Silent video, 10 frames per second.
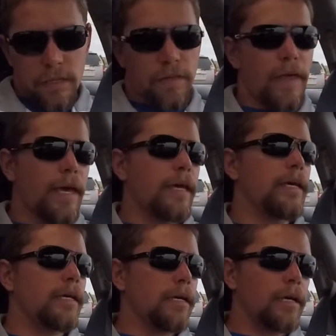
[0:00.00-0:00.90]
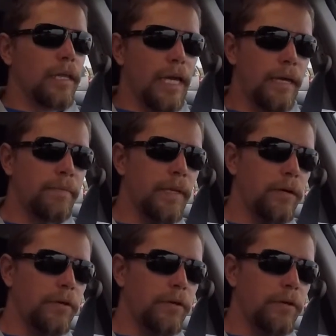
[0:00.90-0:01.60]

they claim they're